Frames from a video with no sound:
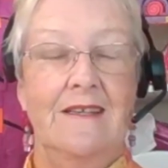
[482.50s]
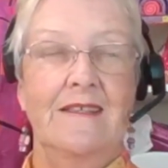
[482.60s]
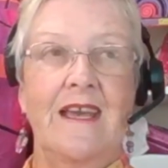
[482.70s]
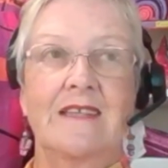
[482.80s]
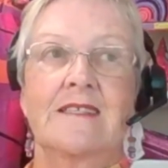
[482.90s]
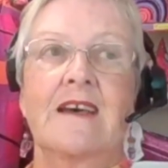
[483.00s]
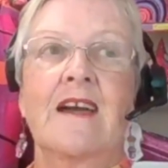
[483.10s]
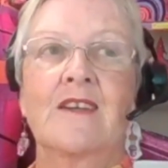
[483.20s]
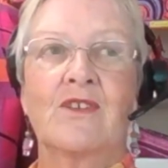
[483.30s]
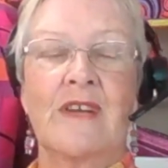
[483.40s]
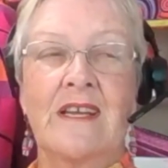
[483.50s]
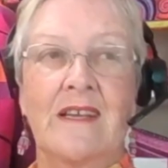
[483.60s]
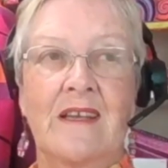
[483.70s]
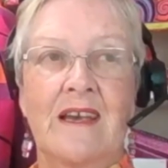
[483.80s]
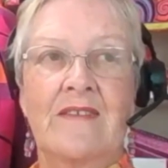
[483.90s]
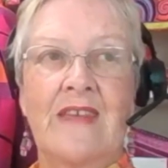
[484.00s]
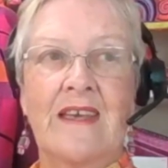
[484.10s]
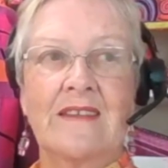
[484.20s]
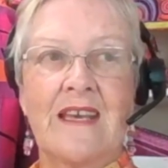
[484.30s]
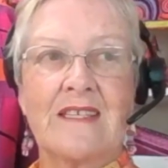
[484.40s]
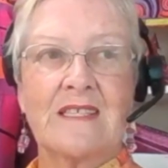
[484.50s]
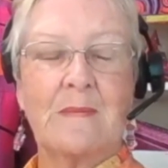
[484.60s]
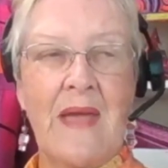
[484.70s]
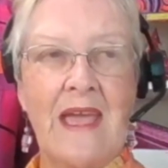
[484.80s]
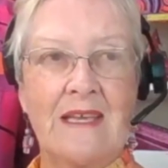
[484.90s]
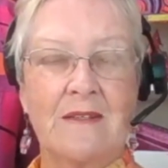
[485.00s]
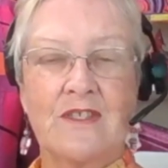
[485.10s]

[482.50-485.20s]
yes, I agree. And that's a pain.